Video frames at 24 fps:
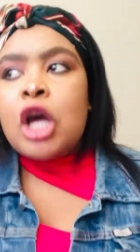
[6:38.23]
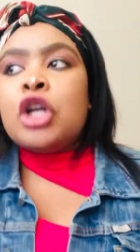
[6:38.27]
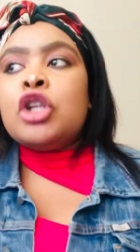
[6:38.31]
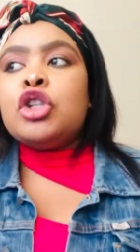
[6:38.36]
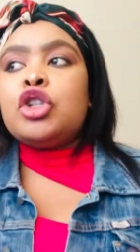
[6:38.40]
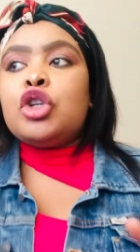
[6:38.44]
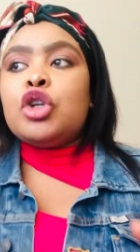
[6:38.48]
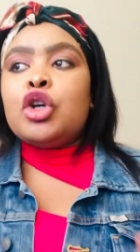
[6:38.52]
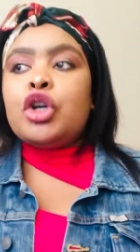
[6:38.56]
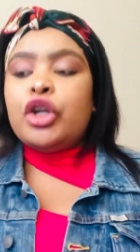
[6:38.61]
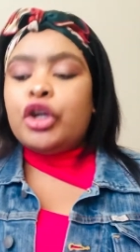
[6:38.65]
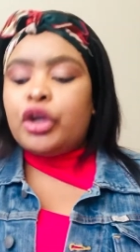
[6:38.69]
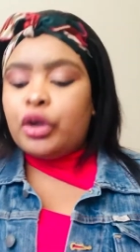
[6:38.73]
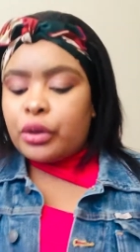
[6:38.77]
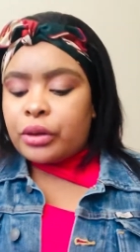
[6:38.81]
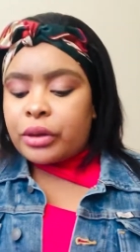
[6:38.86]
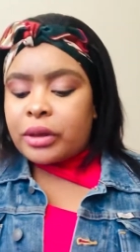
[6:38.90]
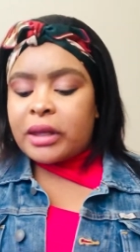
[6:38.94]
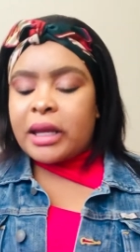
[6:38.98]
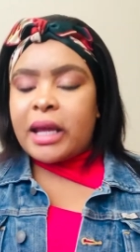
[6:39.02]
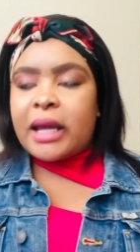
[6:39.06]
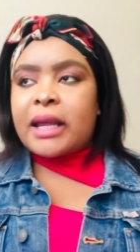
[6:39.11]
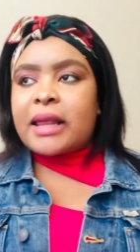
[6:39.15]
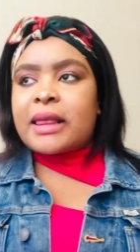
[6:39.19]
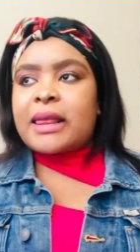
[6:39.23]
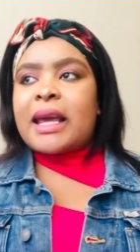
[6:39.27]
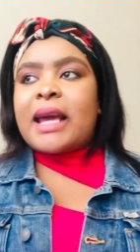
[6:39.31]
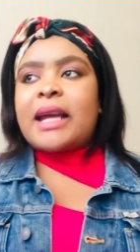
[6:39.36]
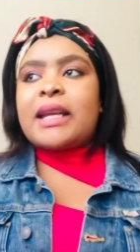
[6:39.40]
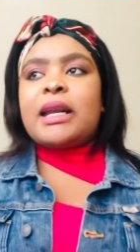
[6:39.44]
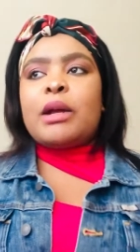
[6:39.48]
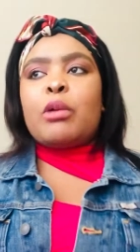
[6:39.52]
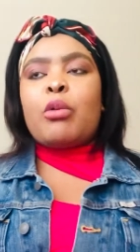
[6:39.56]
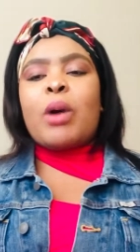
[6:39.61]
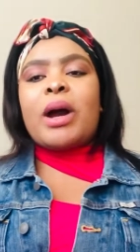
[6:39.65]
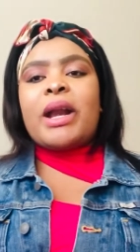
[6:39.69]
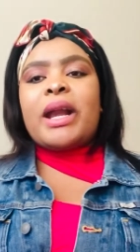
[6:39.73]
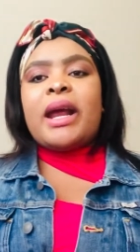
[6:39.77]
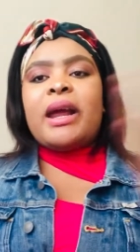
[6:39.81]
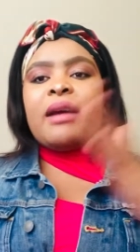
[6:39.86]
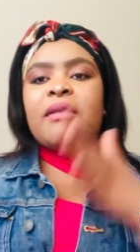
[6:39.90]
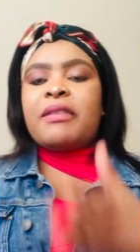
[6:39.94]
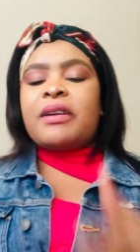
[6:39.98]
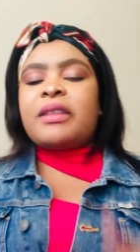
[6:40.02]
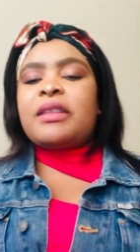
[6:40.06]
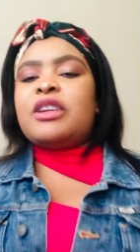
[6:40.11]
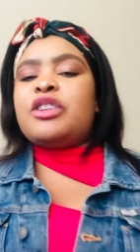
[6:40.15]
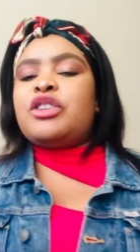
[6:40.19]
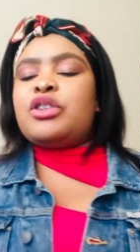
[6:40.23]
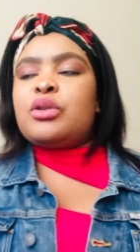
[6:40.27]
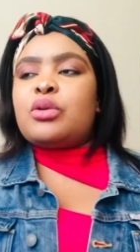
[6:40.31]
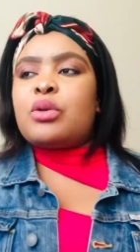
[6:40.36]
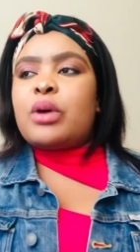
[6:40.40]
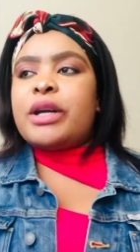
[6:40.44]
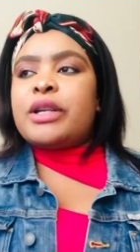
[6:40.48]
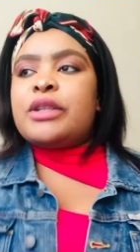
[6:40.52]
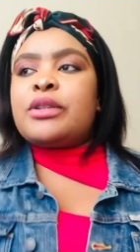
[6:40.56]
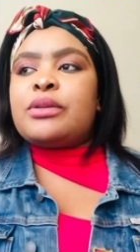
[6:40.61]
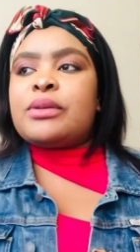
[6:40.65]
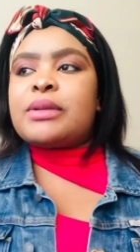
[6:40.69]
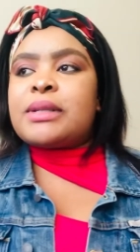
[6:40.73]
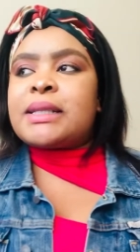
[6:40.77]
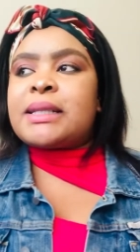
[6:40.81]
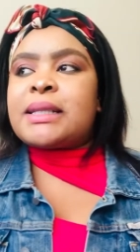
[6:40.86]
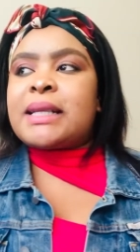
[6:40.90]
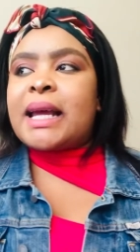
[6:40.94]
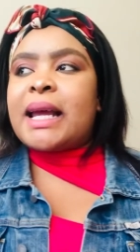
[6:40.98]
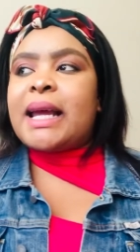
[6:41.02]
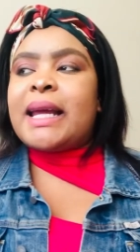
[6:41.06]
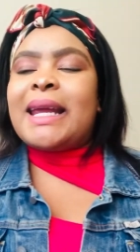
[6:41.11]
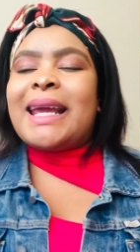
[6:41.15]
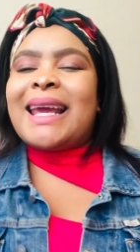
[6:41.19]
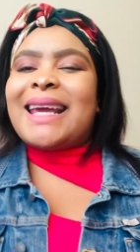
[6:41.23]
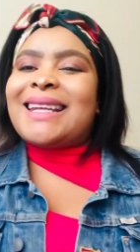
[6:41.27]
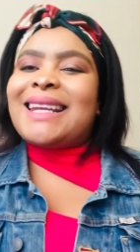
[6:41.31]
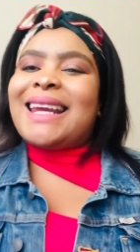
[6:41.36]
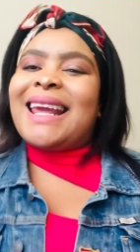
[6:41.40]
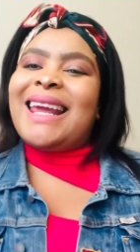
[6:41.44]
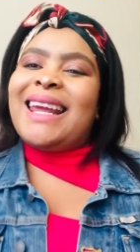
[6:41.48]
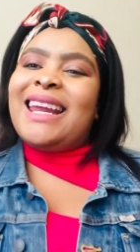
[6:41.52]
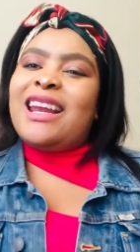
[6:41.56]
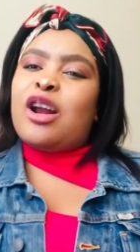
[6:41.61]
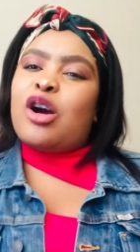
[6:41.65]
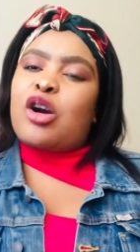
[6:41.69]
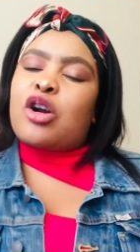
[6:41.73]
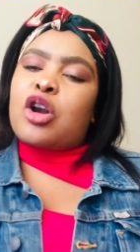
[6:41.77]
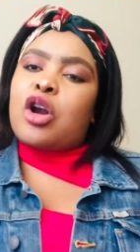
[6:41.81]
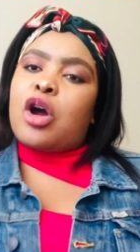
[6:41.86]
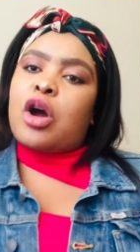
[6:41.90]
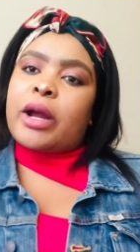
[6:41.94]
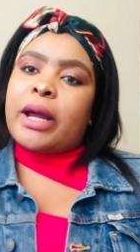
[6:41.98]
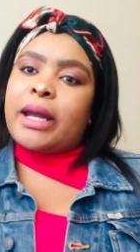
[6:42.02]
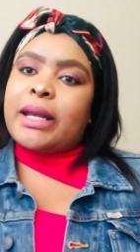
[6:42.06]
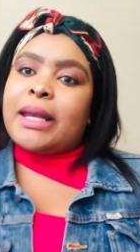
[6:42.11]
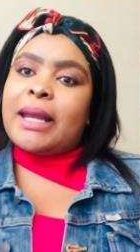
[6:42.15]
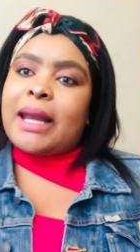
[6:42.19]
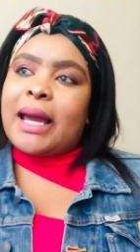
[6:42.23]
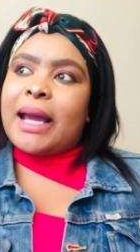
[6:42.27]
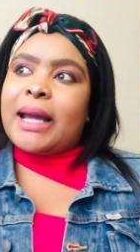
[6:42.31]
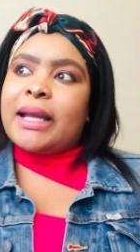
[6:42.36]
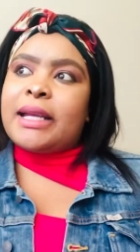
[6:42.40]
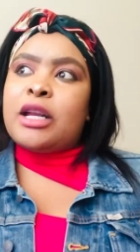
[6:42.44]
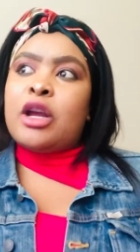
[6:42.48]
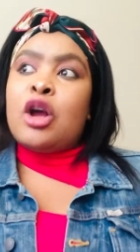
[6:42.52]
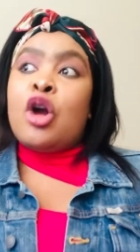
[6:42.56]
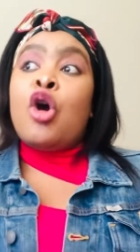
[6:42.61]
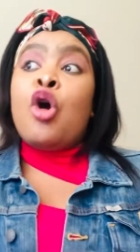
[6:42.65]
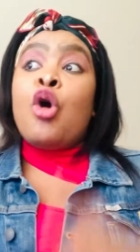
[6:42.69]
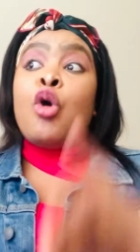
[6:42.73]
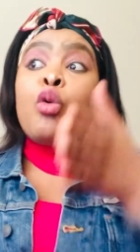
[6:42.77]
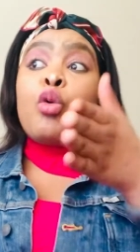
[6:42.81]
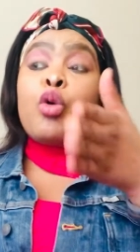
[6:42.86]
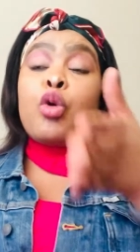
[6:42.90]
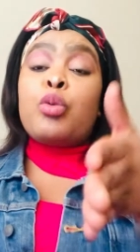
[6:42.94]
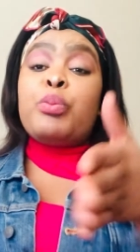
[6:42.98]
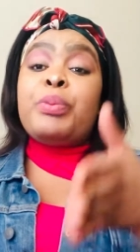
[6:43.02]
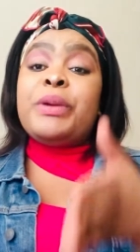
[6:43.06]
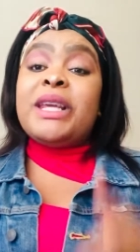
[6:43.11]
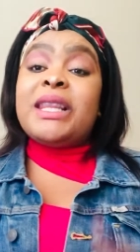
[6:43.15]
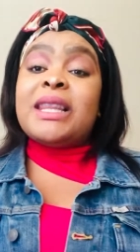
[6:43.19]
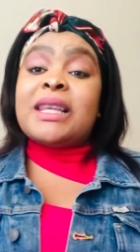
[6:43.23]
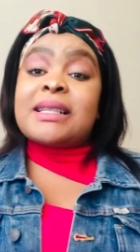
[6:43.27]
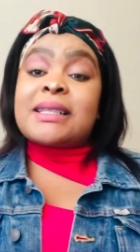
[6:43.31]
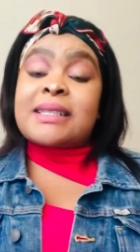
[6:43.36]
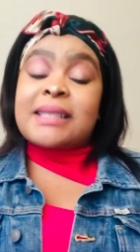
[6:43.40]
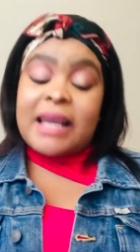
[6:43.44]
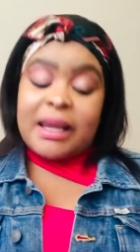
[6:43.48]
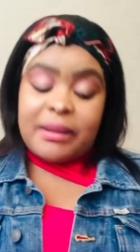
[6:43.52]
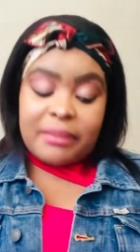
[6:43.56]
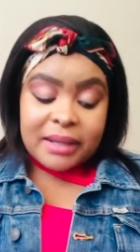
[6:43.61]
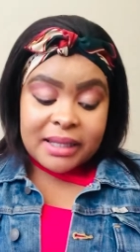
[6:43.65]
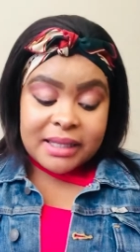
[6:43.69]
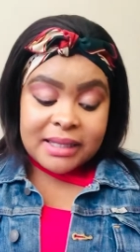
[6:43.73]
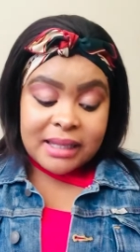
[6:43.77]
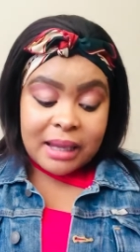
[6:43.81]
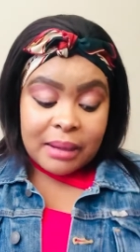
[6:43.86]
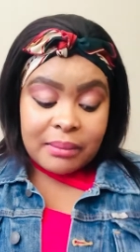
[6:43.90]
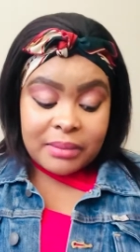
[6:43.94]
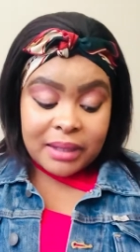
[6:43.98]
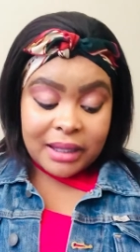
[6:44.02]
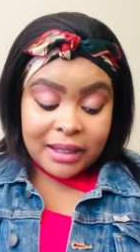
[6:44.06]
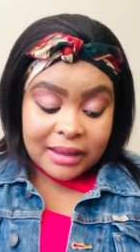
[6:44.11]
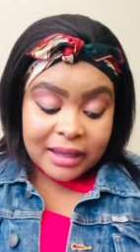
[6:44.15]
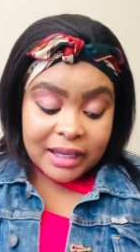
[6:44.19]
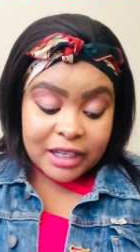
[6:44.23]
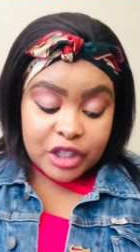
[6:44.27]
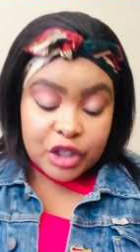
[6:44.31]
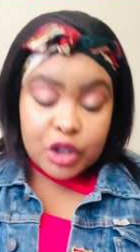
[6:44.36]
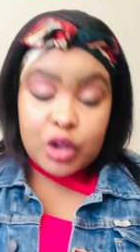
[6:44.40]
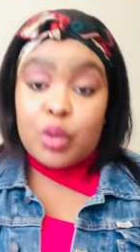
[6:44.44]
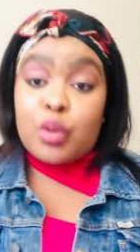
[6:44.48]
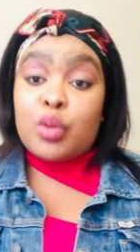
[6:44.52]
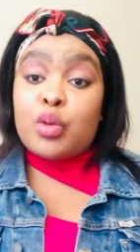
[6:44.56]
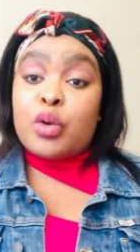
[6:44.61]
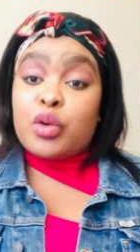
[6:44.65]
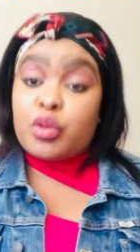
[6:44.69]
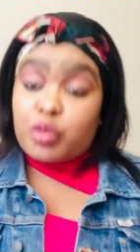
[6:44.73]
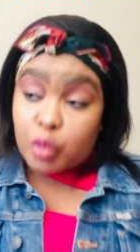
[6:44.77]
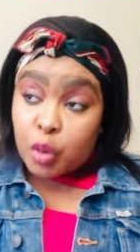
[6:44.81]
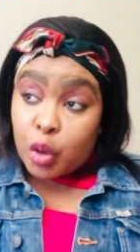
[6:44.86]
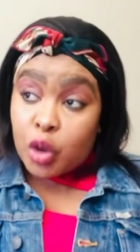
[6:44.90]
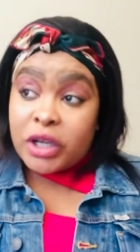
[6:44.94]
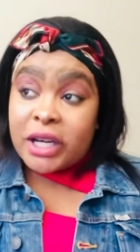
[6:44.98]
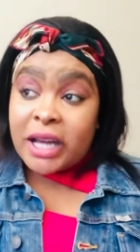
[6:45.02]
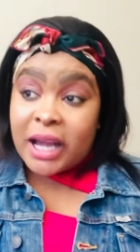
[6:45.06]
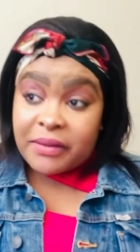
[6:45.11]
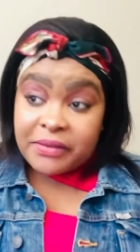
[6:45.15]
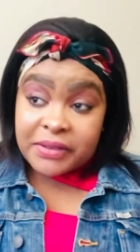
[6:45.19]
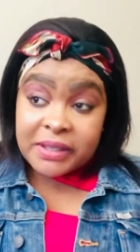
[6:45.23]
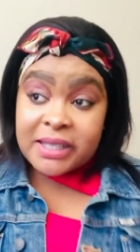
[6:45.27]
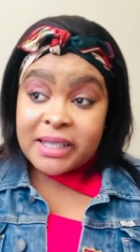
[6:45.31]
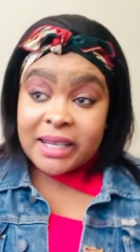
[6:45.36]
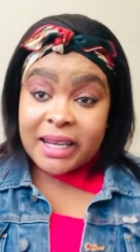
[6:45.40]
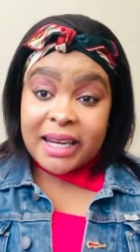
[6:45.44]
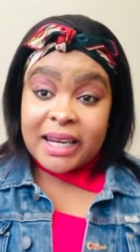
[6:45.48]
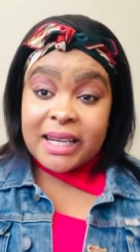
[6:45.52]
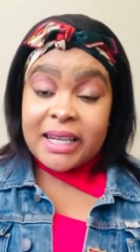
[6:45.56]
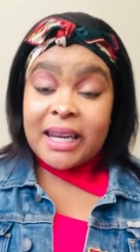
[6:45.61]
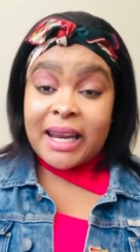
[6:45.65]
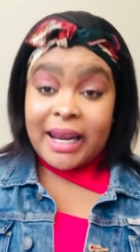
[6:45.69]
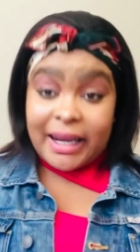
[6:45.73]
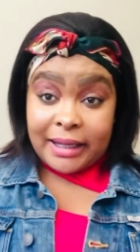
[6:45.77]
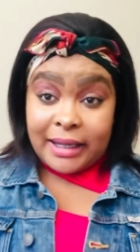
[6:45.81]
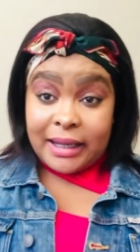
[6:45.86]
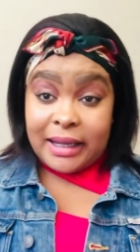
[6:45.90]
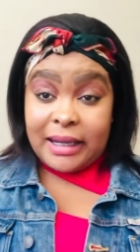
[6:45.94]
Do you think that whatever that you're going to say at 8 o'clock at night will be the same as something that you would have said